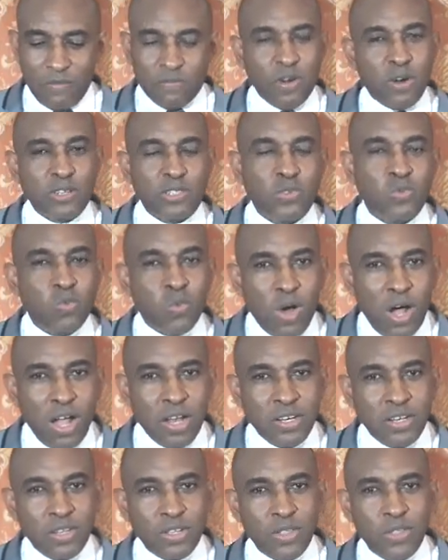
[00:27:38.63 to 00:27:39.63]
verse
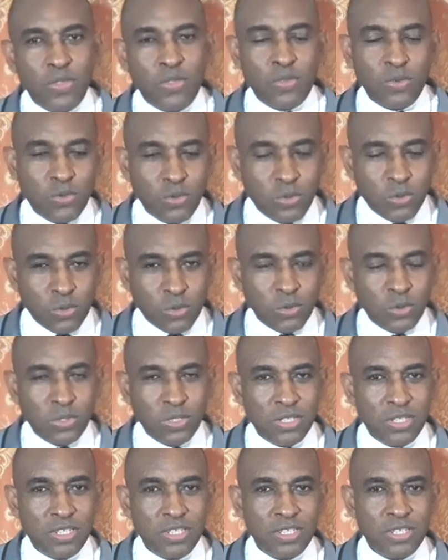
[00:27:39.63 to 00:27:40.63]
1
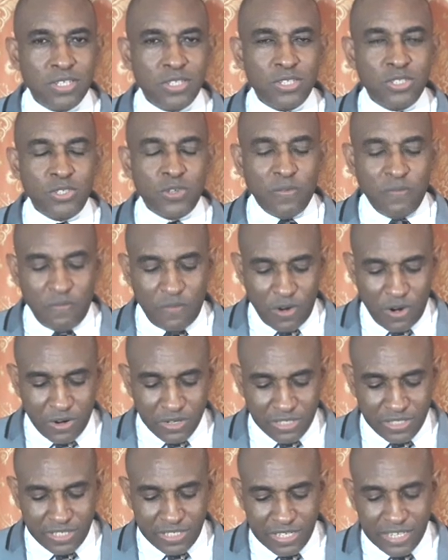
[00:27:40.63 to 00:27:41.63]
through to
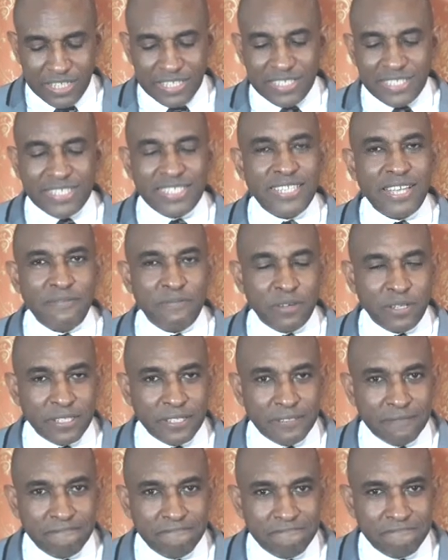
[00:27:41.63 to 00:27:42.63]
verse
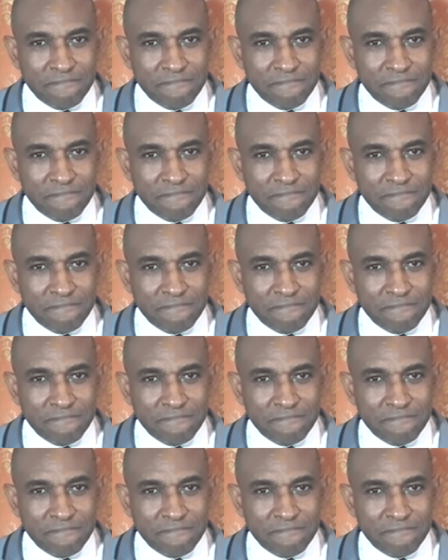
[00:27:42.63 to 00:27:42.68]
7.